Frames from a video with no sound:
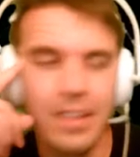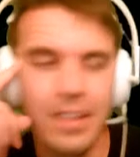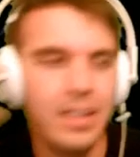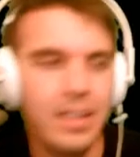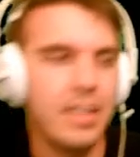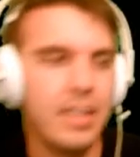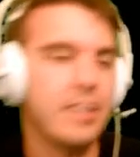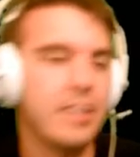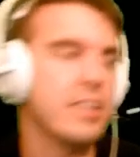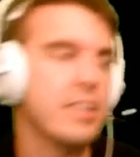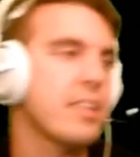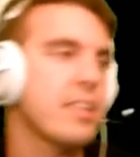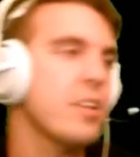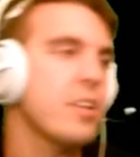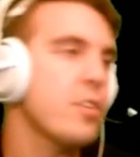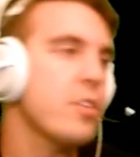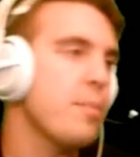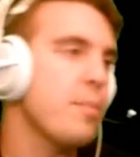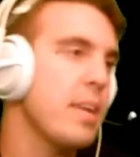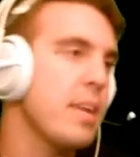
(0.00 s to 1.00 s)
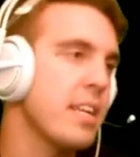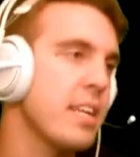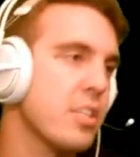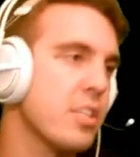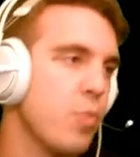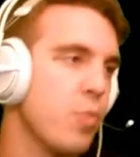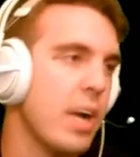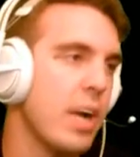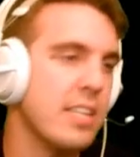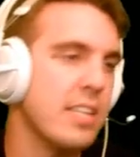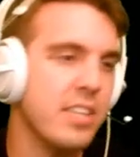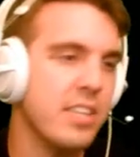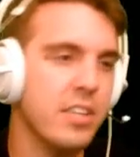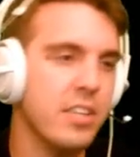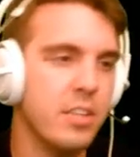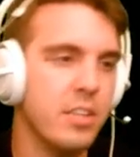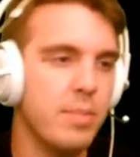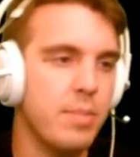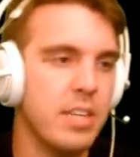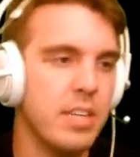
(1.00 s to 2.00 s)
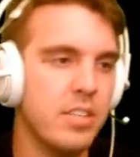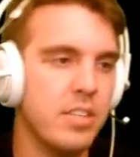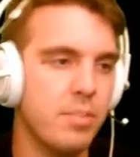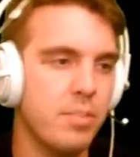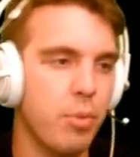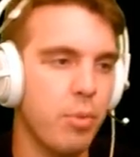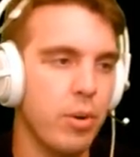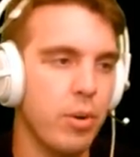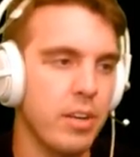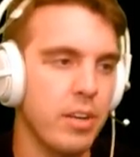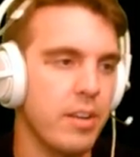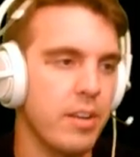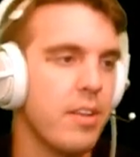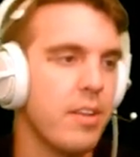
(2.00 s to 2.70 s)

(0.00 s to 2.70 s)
It can kill the minions. Why is killing the minions important?